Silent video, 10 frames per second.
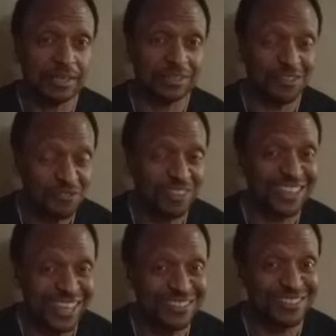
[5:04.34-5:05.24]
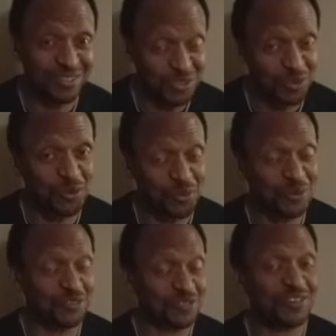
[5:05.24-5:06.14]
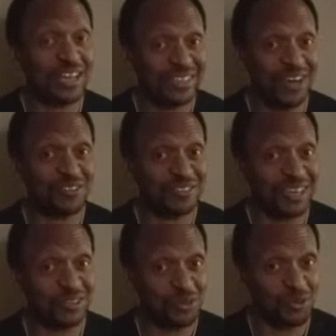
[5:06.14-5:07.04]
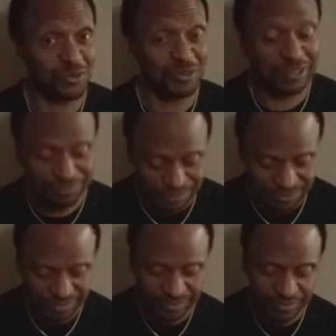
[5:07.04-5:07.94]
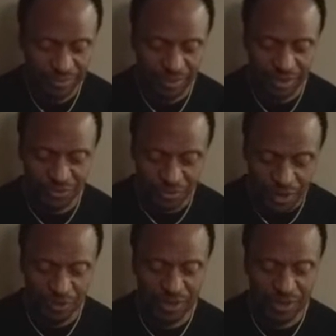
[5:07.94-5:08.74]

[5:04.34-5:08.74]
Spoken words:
different things that you're going to want to write down and take notes on. So,